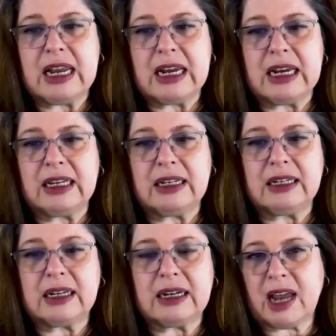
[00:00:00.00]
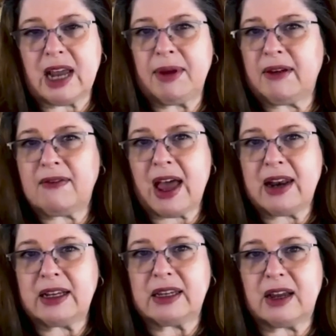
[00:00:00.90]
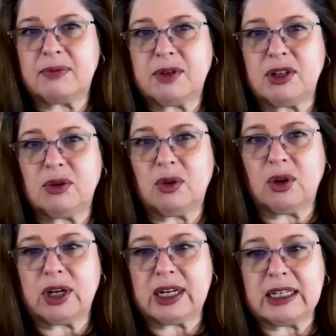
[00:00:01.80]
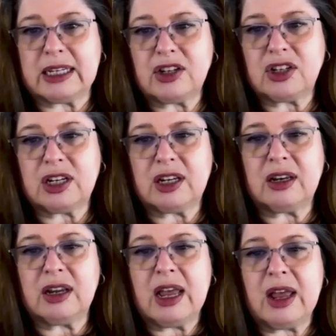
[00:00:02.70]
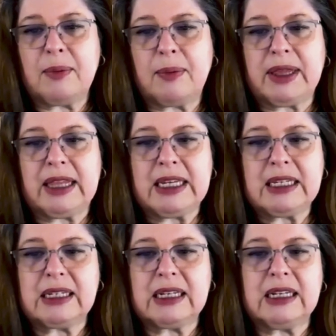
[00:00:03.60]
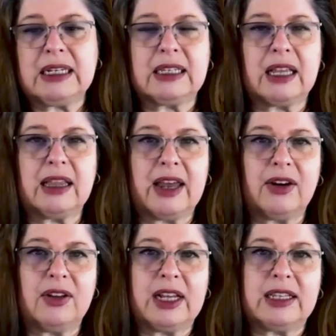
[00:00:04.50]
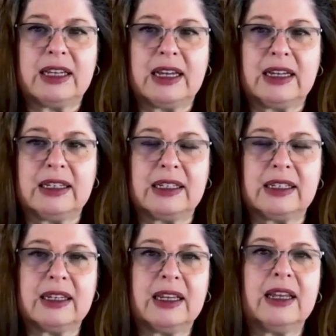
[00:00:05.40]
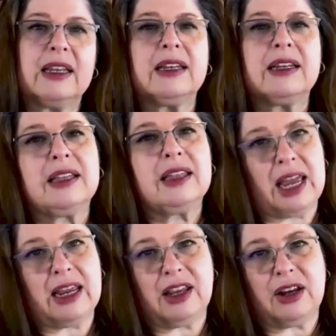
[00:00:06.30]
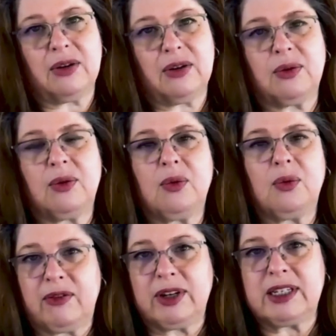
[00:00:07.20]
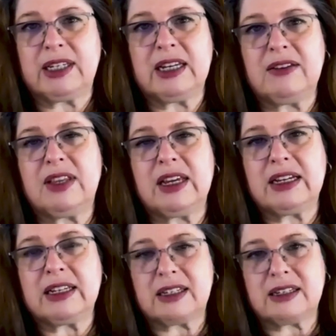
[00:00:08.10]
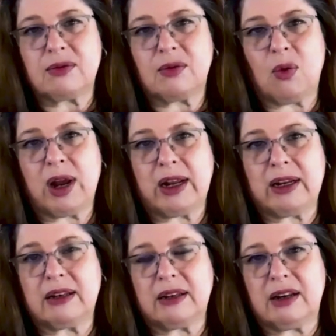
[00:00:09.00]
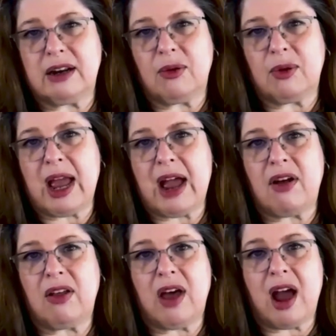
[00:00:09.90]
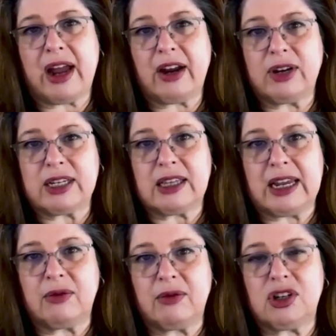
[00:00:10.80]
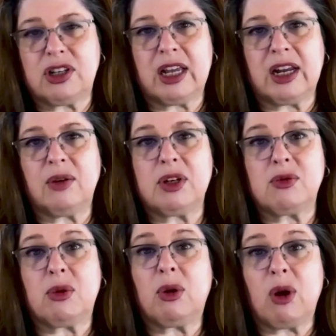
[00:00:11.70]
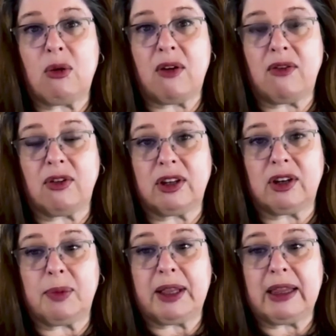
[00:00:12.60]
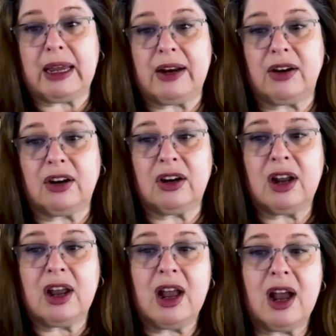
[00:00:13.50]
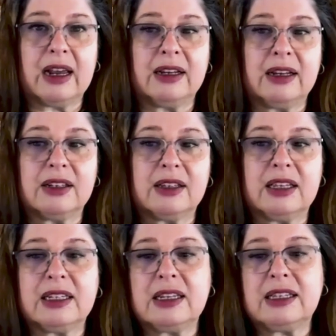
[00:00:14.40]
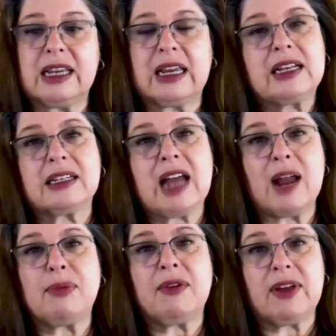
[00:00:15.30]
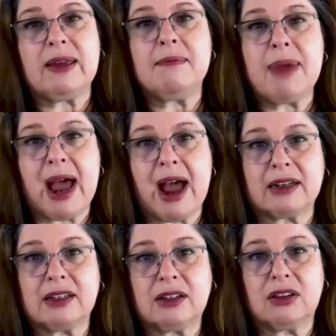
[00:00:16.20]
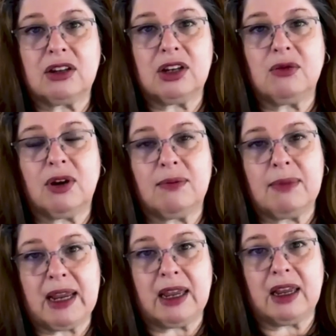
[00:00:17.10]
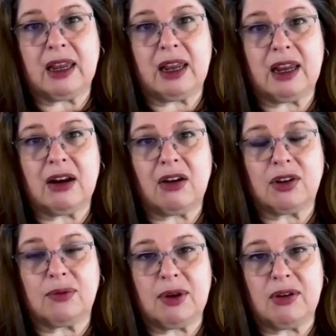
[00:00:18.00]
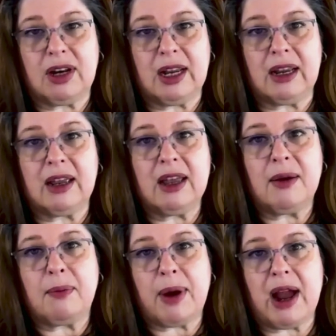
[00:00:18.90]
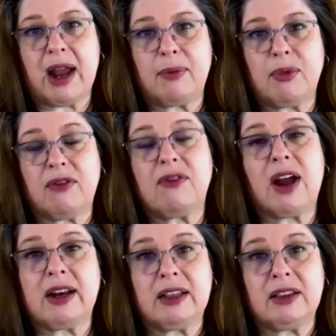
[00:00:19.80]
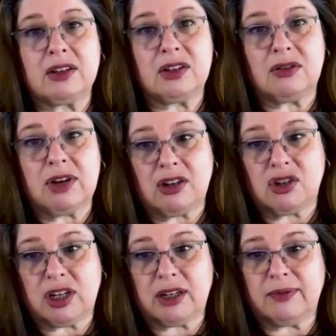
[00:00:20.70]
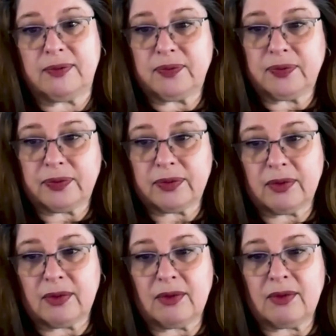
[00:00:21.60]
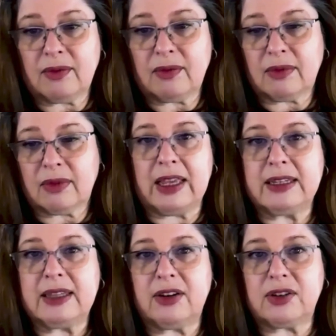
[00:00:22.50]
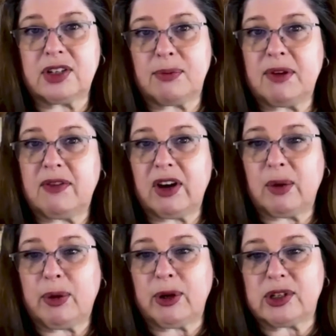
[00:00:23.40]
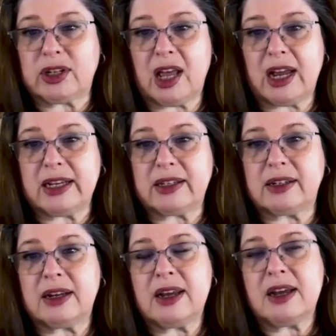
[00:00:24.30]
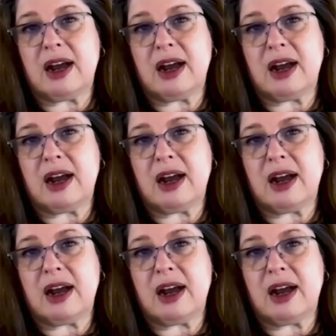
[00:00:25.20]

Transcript: And the timing of that is up to your organization. But this is the letter that says, thank you. We've received this, we have all the IRS language in there, which we'll go over a little bit later. And this is the type of impact that you are making in our community by providing this donation. And these letters can be very personalized.